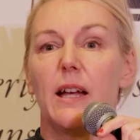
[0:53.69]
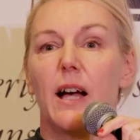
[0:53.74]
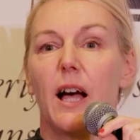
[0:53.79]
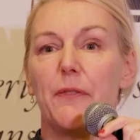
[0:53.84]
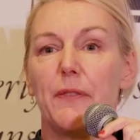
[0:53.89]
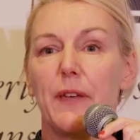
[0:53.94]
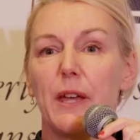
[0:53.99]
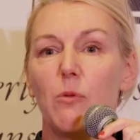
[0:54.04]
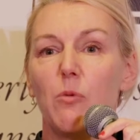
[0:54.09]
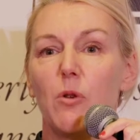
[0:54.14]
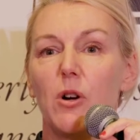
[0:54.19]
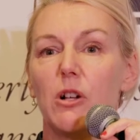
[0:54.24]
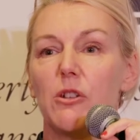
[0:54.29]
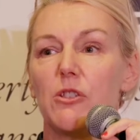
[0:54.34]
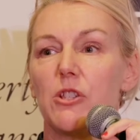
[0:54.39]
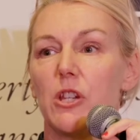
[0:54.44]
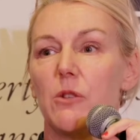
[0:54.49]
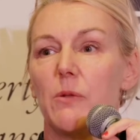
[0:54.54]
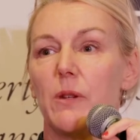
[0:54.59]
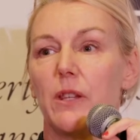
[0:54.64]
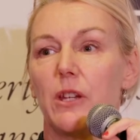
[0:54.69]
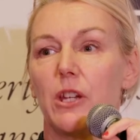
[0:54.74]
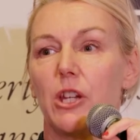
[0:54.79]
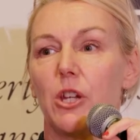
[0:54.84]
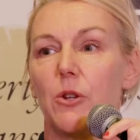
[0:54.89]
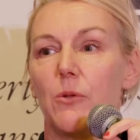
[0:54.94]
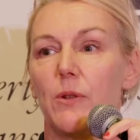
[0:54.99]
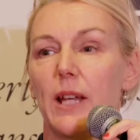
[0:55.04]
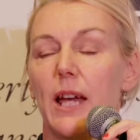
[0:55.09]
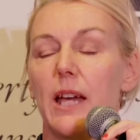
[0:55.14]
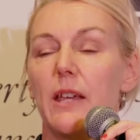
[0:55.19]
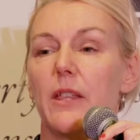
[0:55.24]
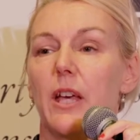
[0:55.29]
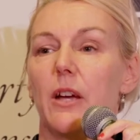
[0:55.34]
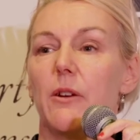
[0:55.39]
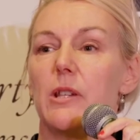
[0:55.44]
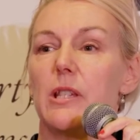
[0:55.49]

I think what I'll do in the Q&A, though,